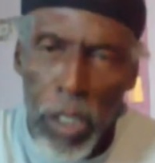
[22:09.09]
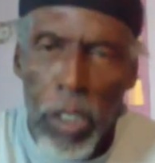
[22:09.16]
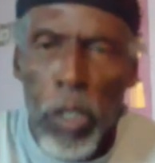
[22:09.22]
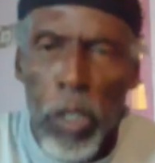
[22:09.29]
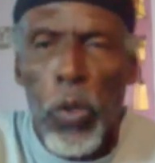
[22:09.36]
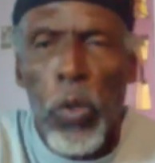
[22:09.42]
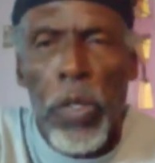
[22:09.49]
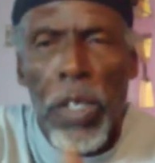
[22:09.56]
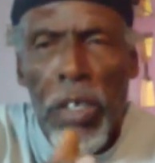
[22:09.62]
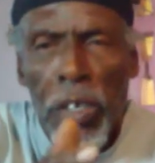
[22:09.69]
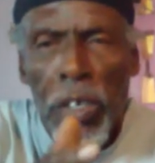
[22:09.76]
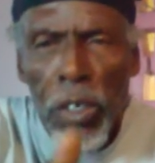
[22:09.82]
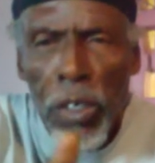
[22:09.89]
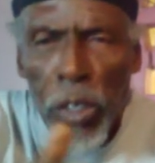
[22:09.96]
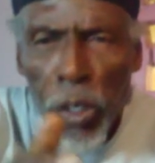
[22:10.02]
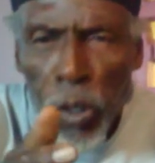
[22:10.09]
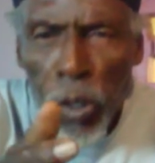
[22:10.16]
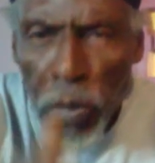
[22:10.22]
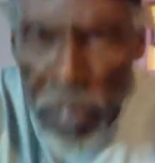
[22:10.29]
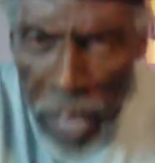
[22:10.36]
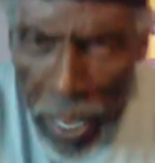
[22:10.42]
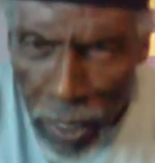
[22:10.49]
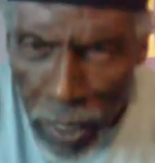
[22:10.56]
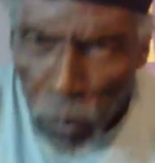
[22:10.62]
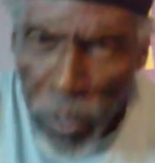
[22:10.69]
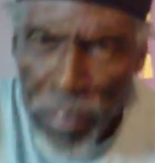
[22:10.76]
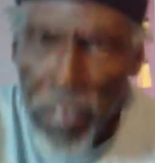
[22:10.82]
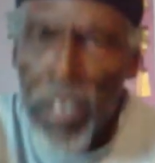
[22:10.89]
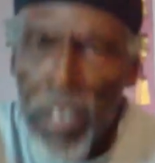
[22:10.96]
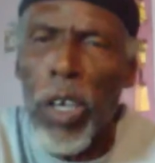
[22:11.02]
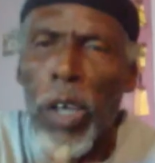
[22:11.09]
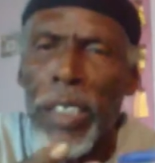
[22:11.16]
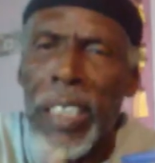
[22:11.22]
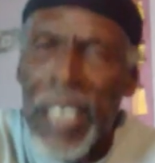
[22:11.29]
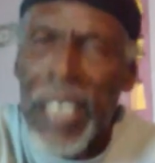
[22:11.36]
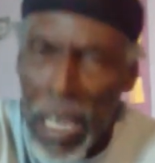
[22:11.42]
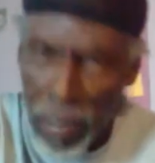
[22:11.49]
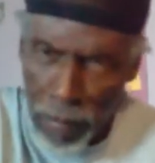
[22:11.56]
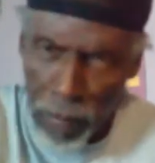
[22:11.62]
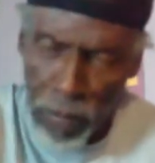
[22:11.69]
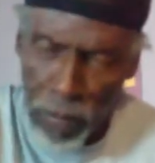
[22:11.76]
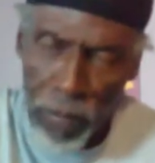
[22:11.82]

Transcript: you do that within yourself,